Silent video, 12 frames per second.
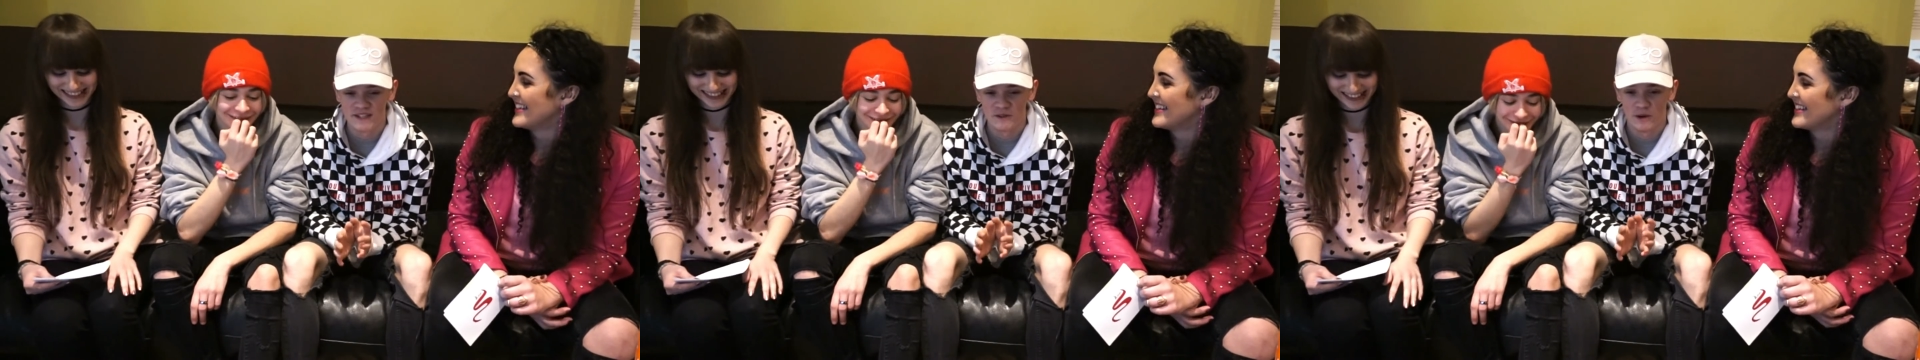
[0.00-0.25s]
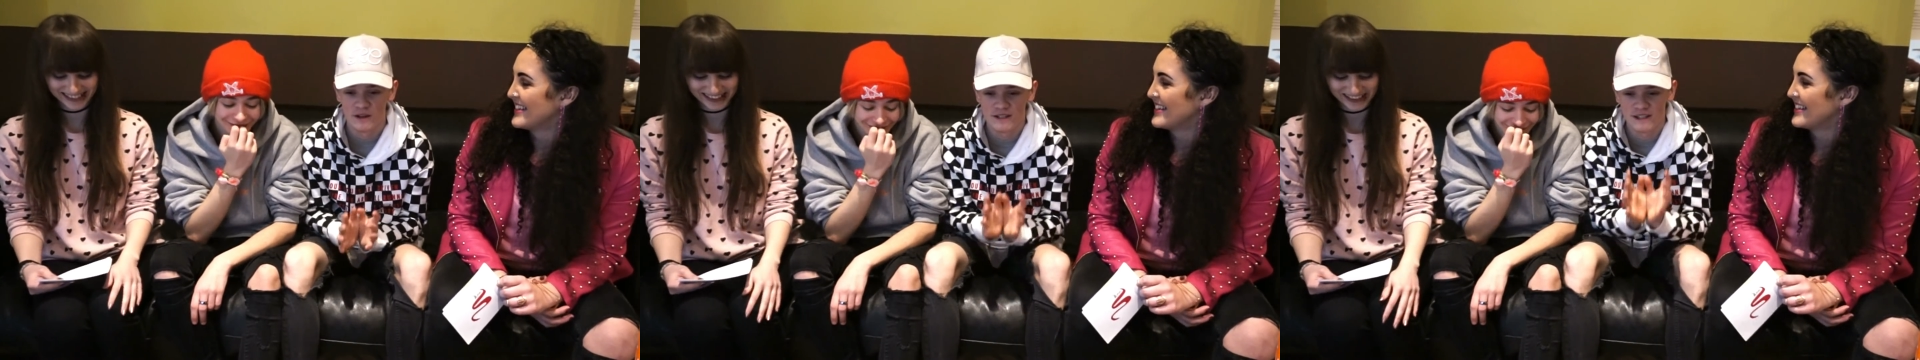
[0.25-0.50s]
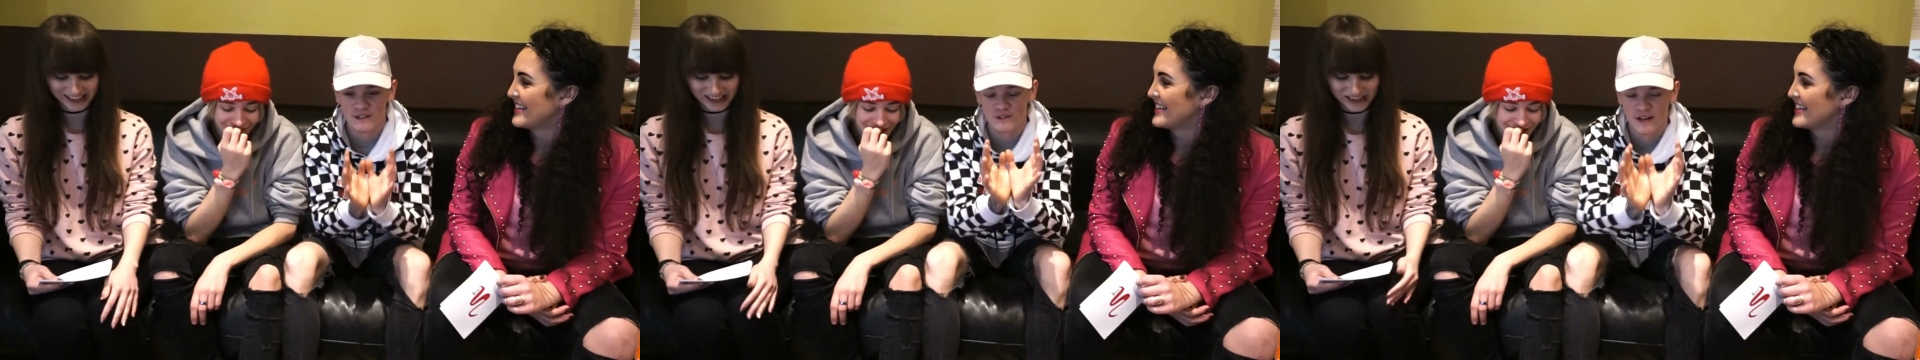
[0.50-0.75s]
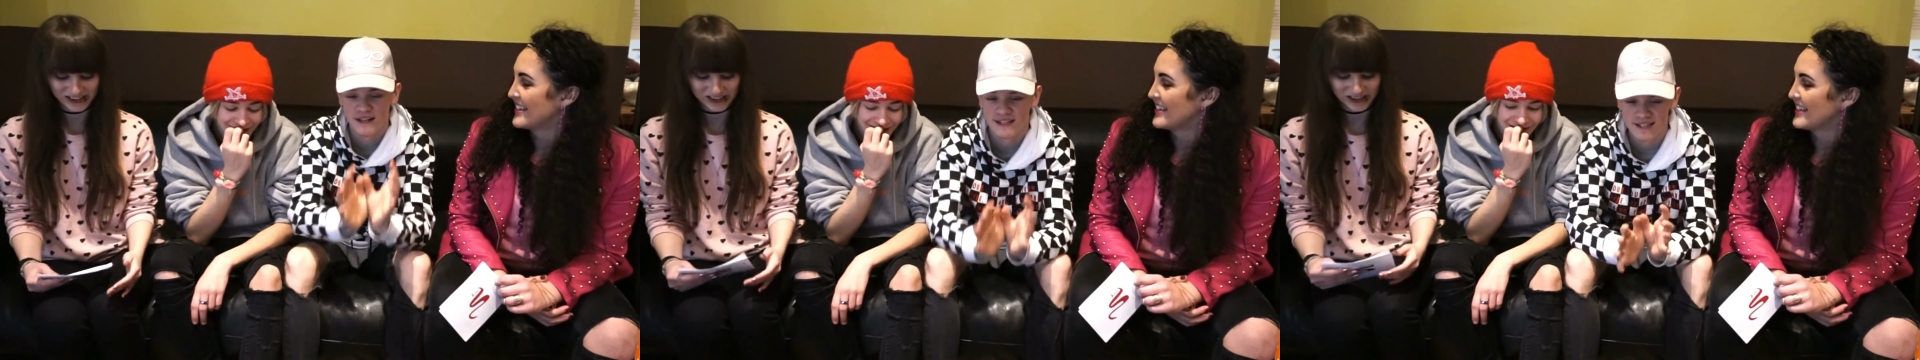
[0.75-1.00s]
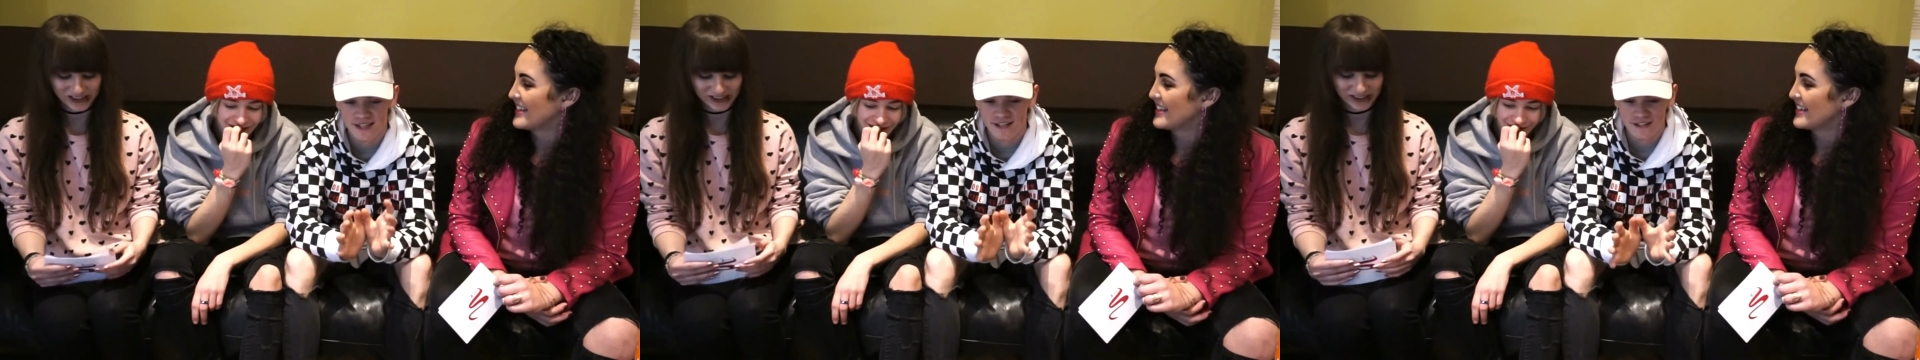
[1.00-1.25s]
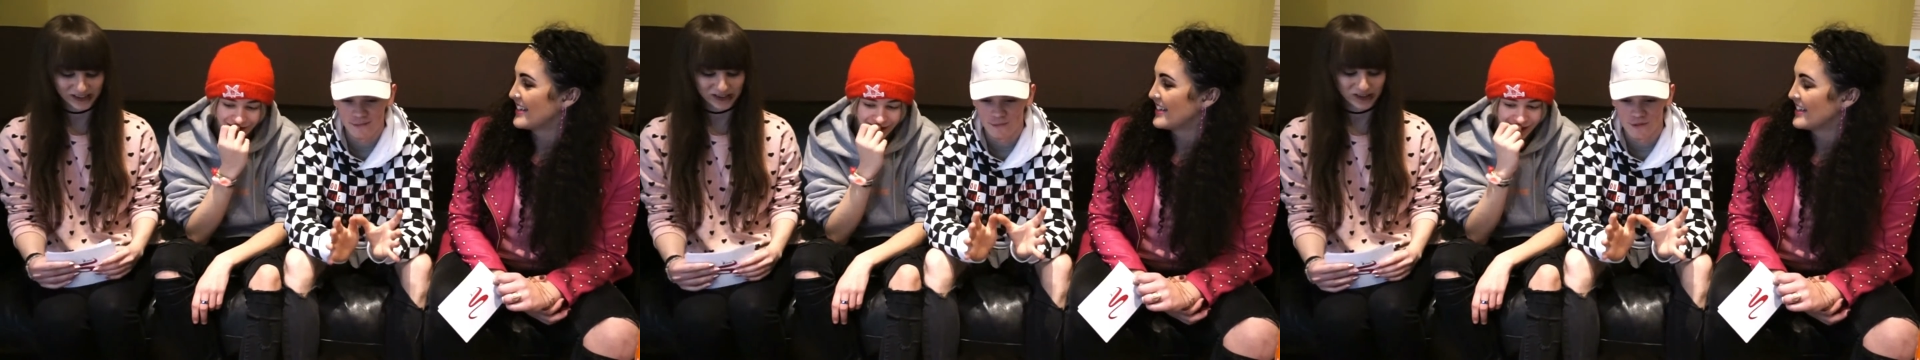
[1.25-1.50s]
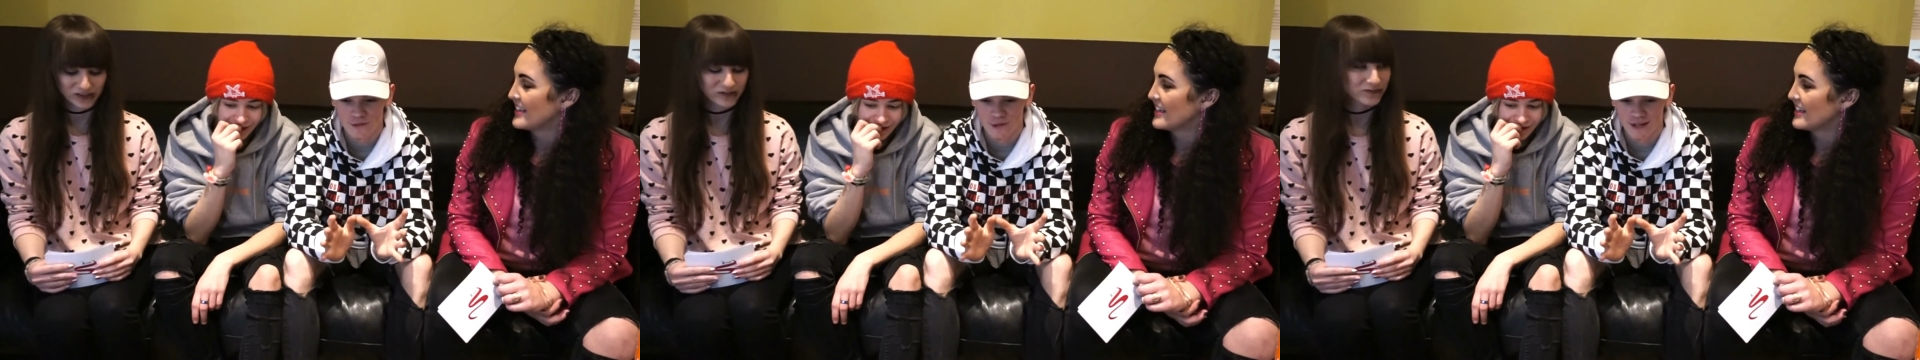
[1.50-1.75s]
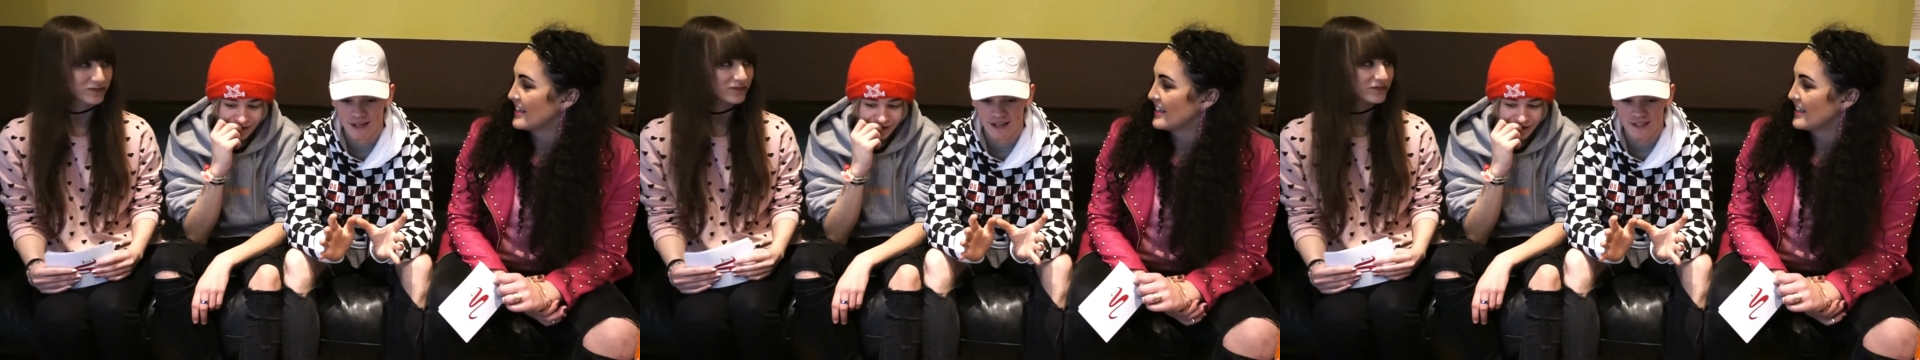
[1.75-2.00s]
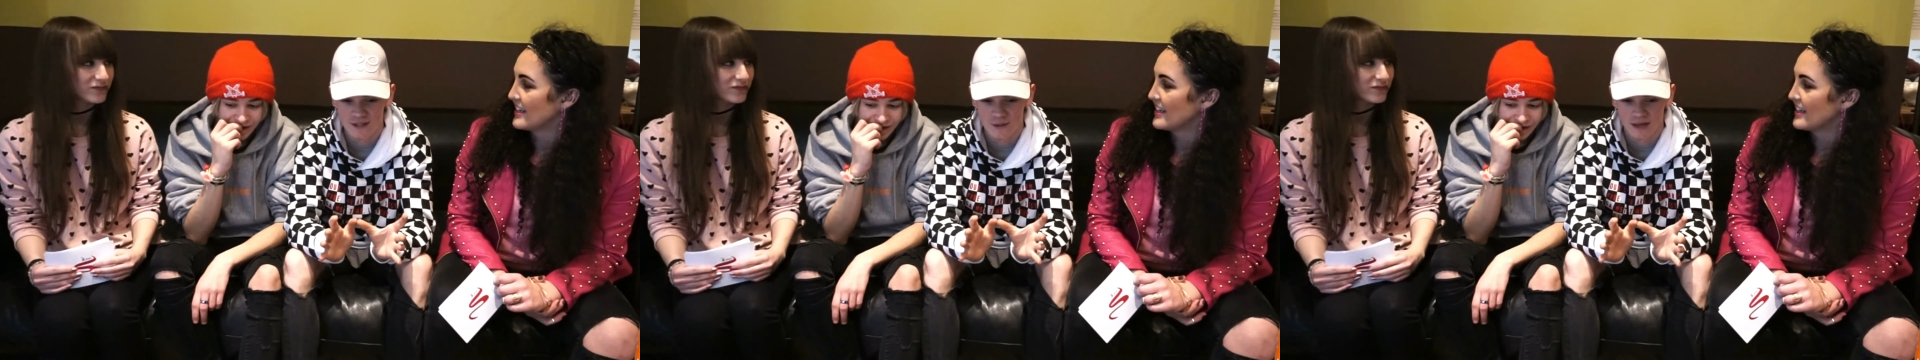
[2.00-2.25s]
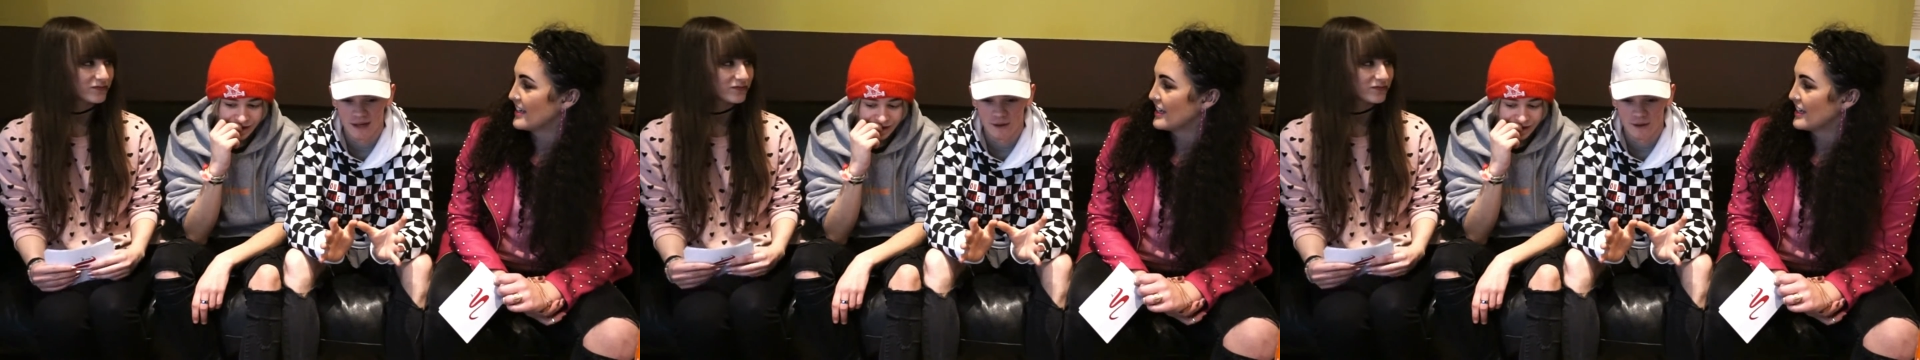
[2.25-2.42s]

Speaker 1: thing was the train station was right next to her